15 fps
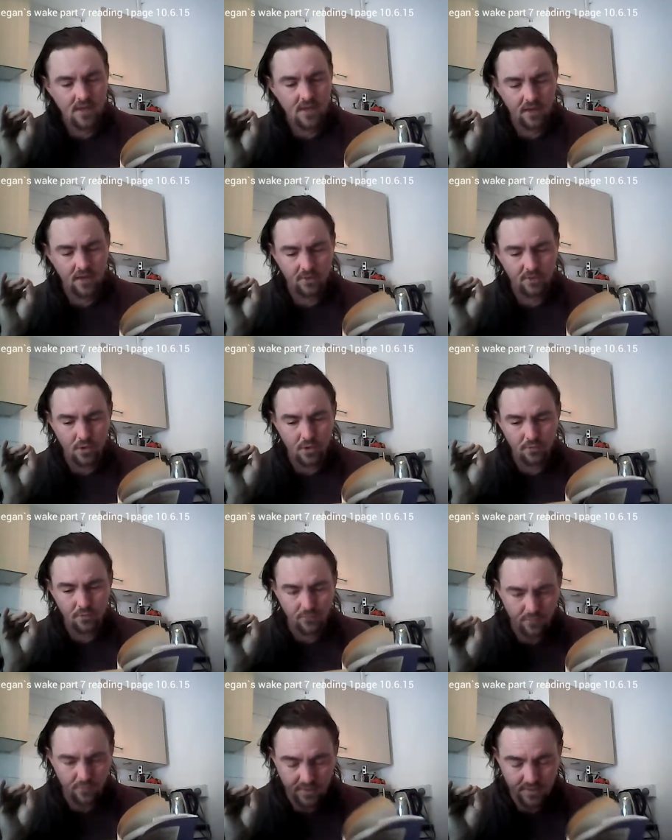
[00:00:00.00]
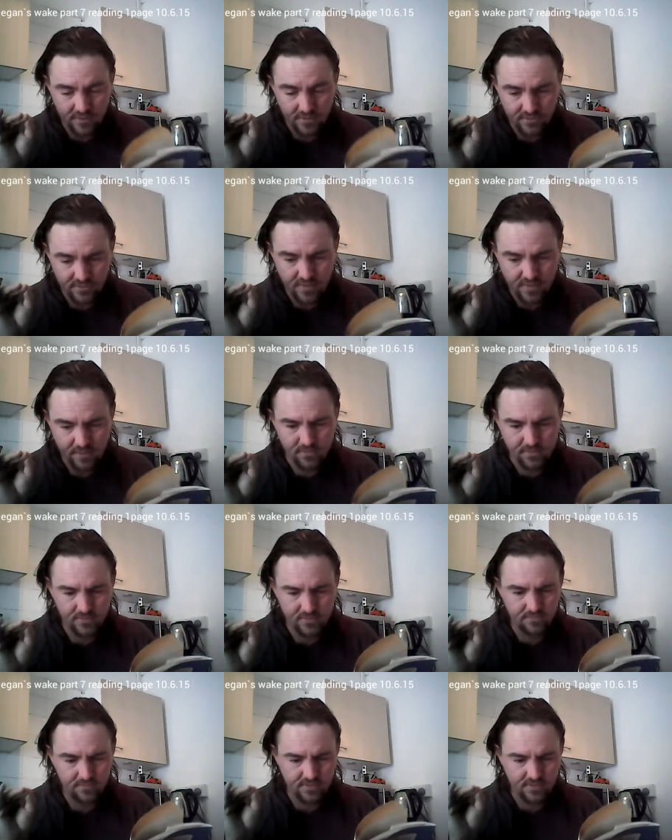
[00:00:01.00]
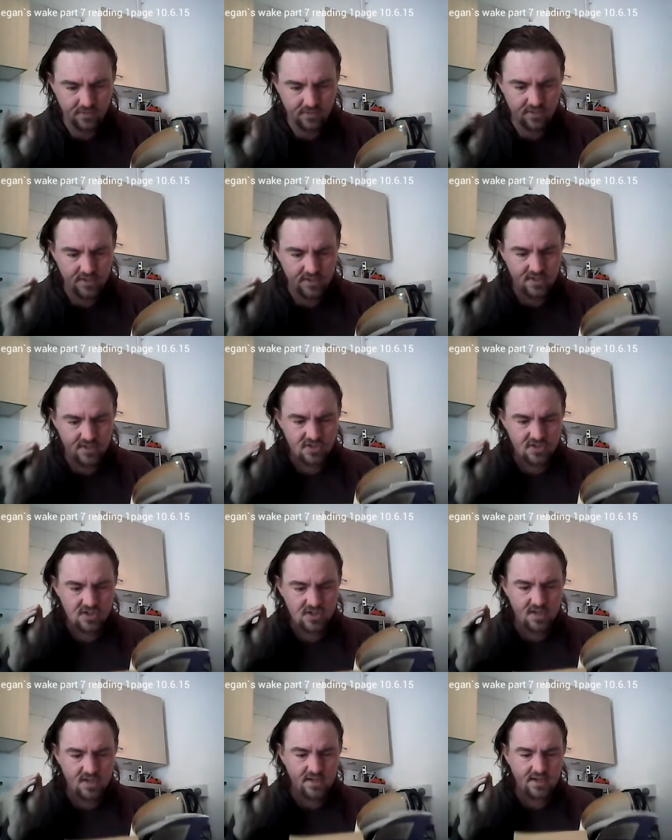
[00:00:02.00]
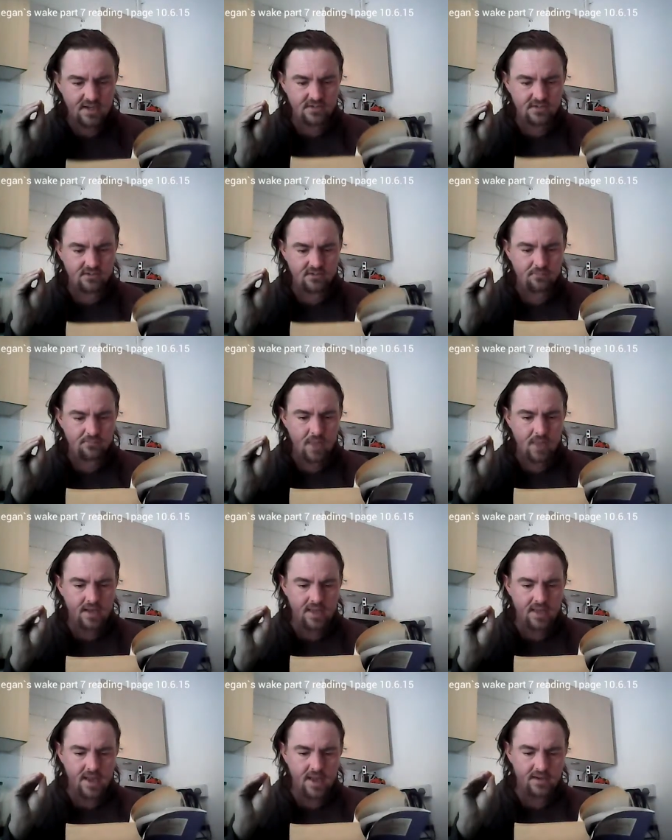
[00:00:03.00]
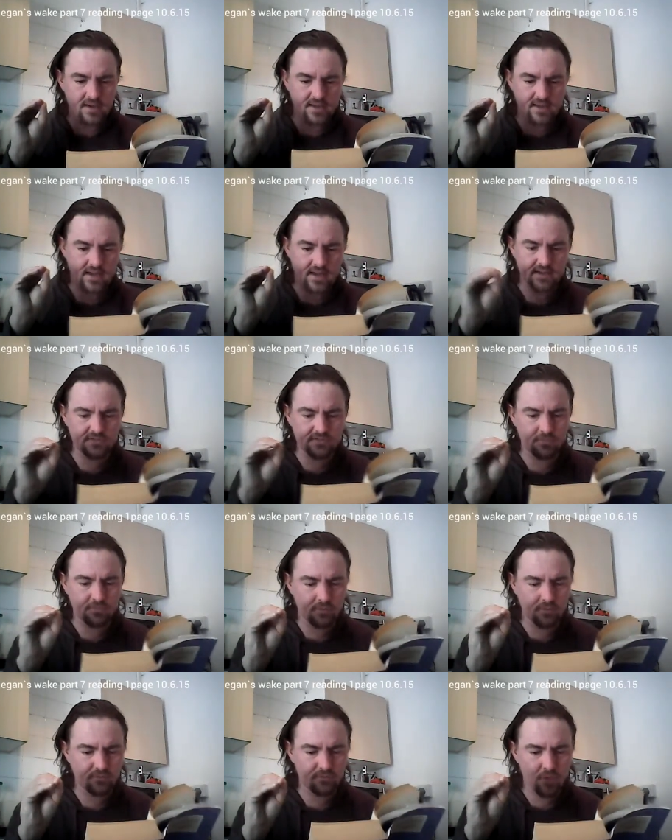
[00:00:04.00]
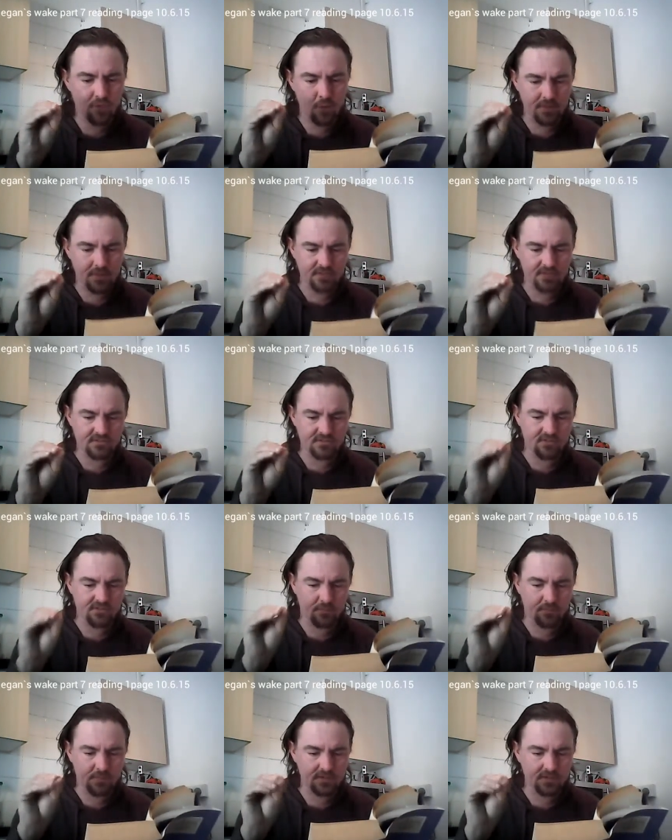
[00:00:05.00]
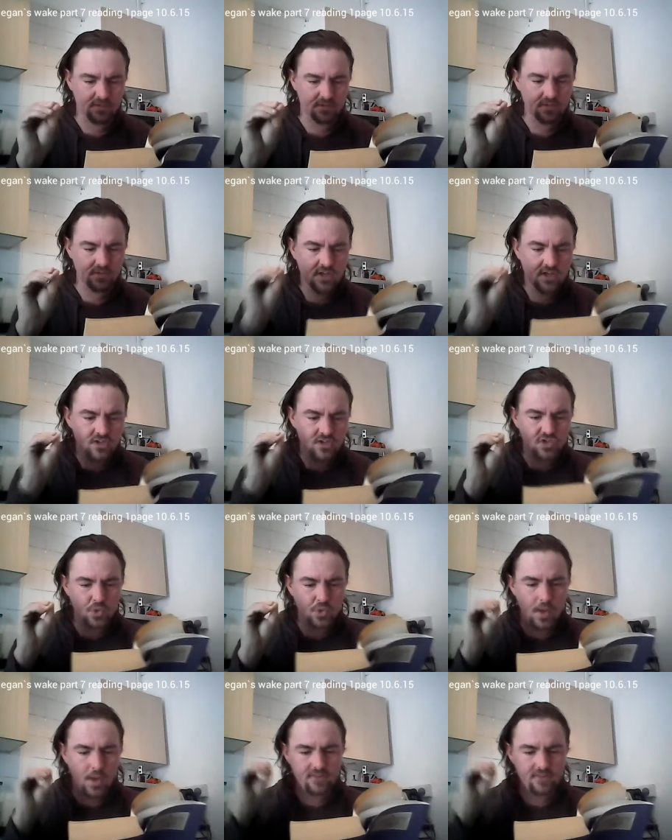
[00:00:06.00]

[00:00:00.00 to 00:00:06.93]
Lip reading: And though for rings round them, during a chiliad of periheligangs from the Formians of the brittle Tuath,